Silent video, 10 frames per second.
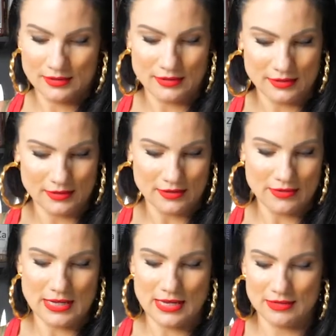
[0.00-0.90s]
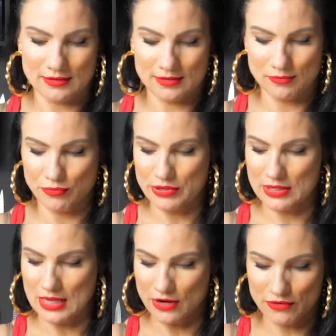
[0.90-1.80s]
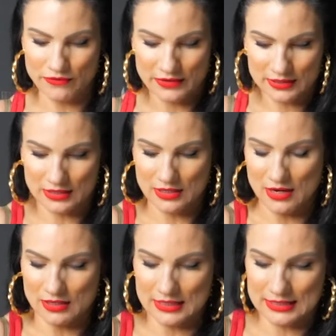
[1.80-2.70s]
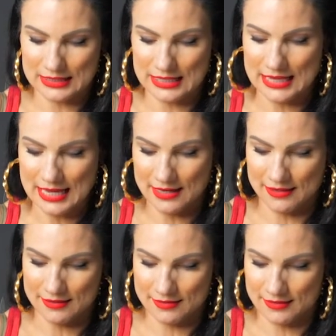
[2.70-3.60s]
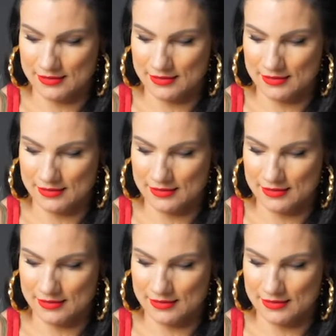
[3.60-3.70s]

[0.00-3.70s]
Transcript: Let's go ahead and bring that over so y'all can see that.